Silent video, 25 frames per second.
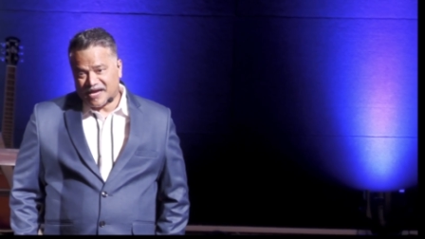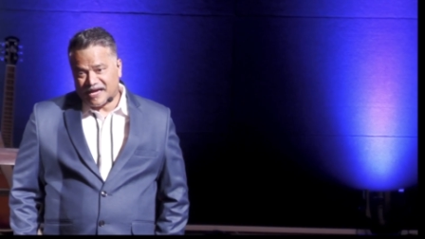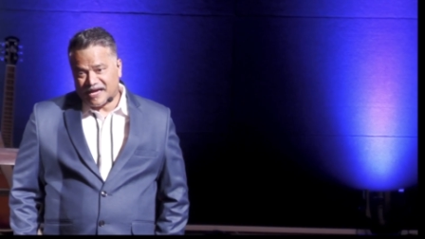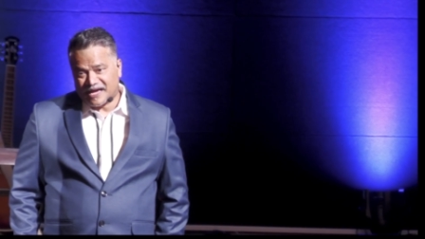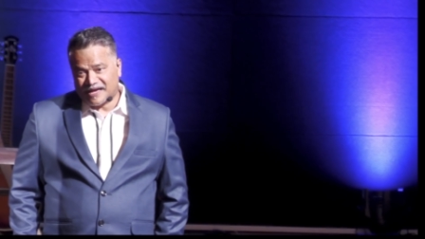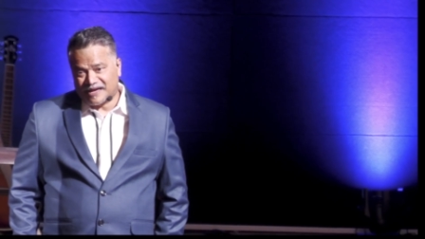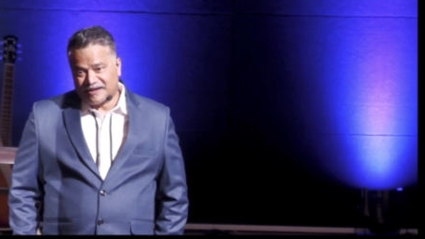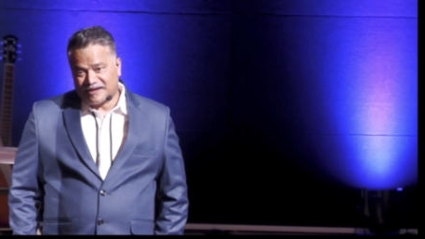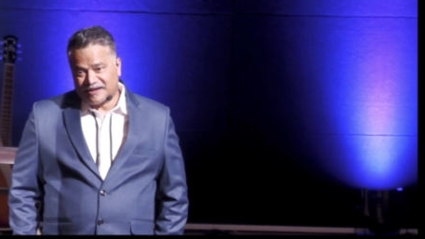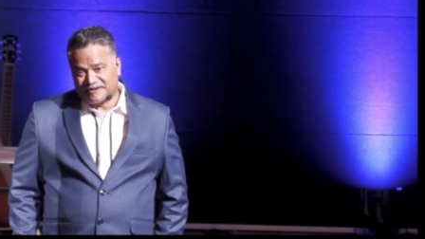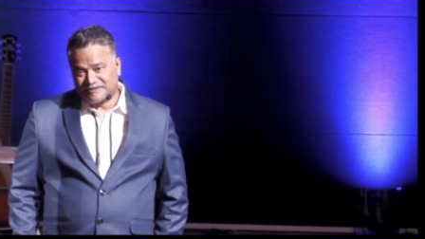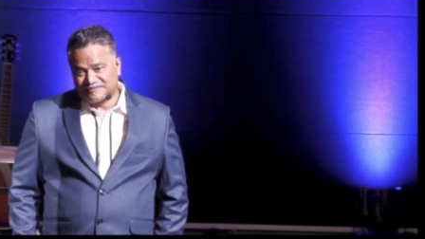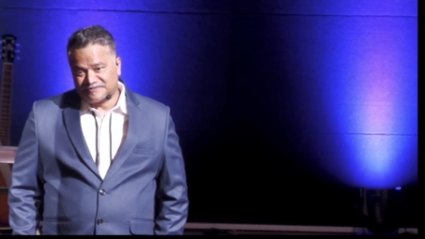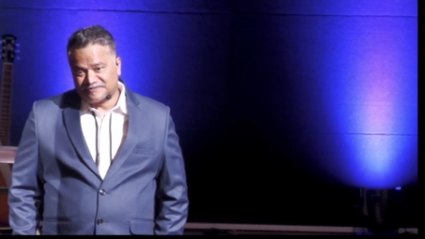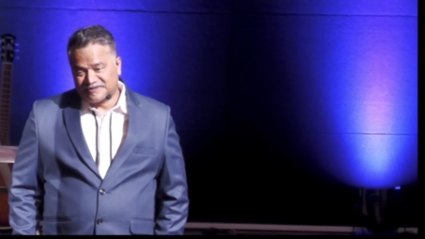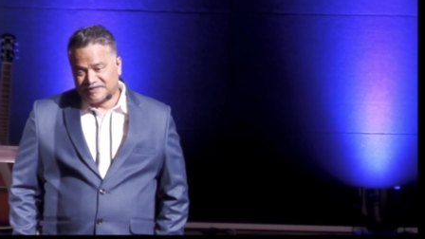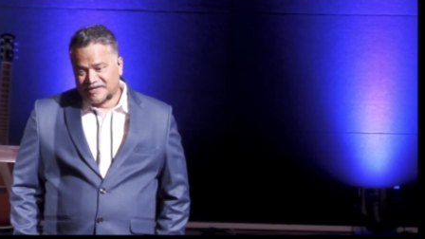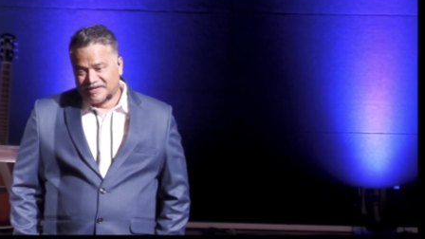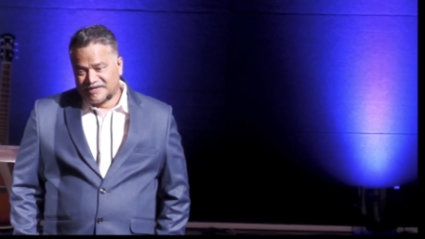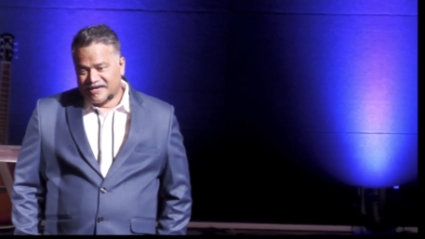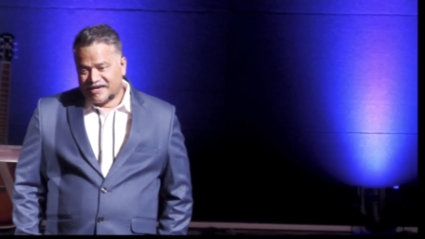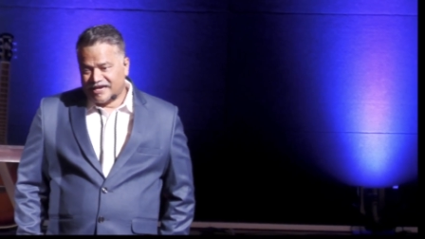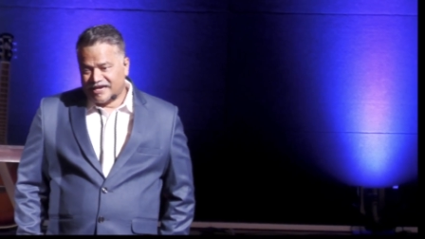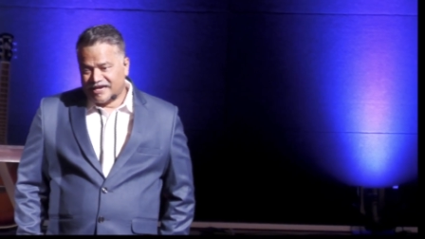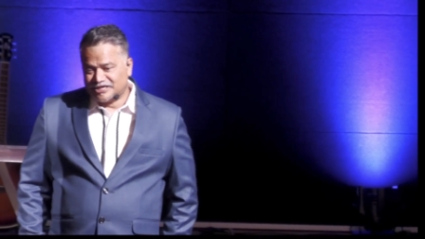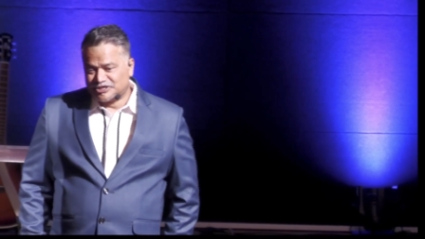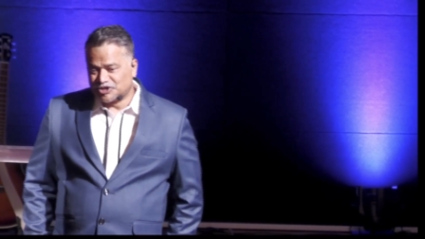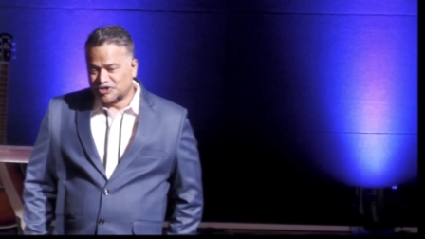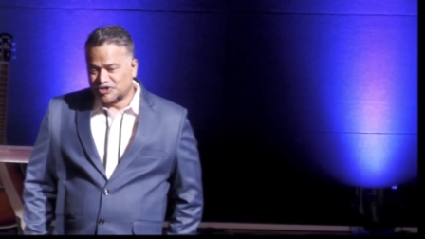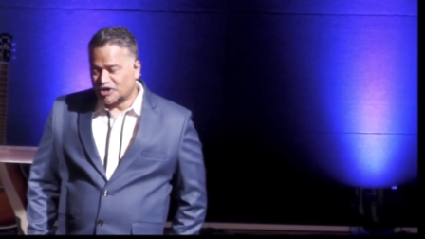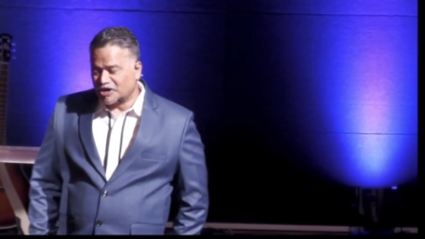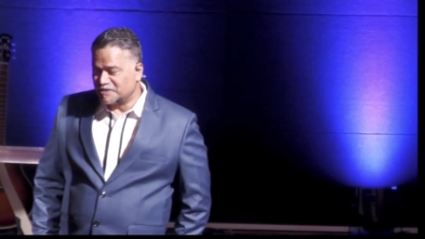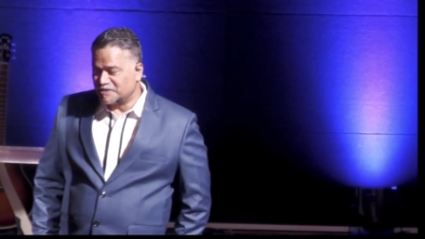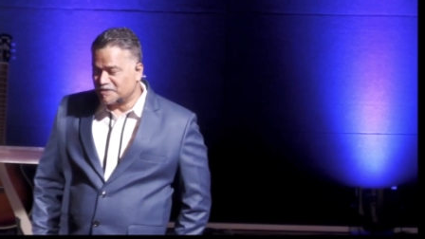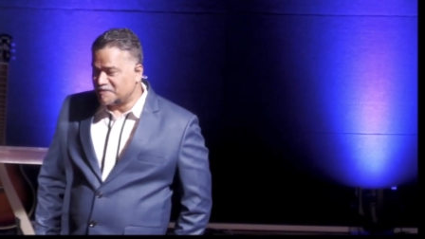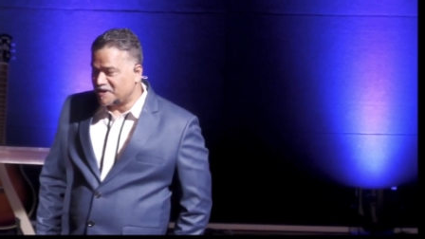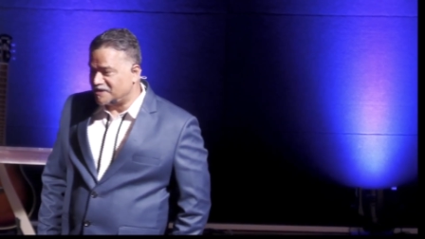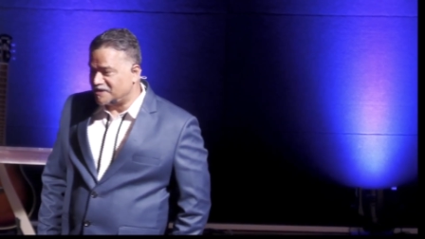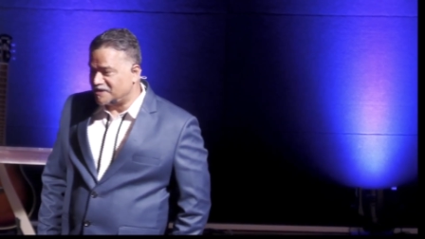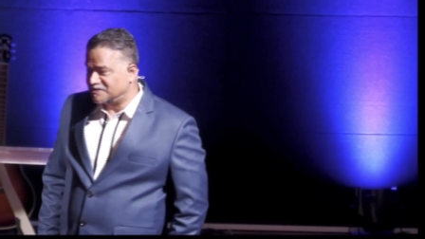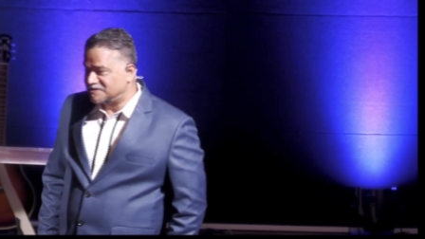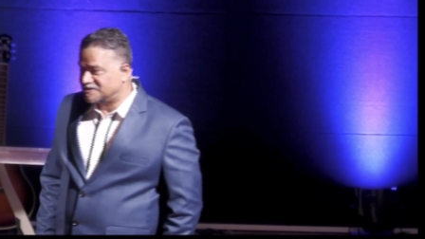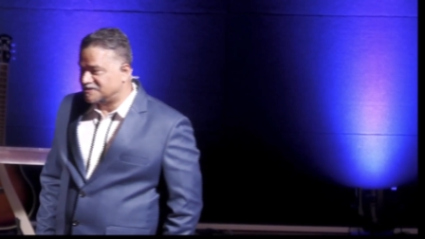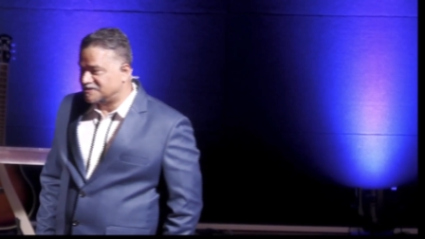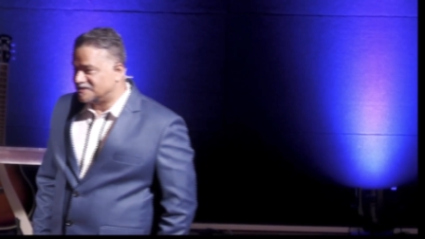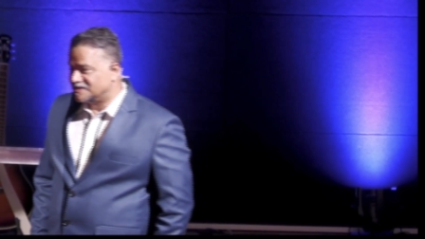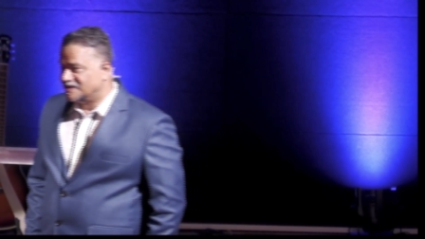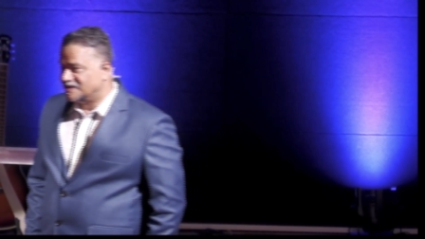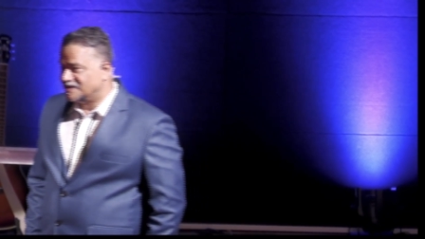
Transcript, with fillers: have. It's all about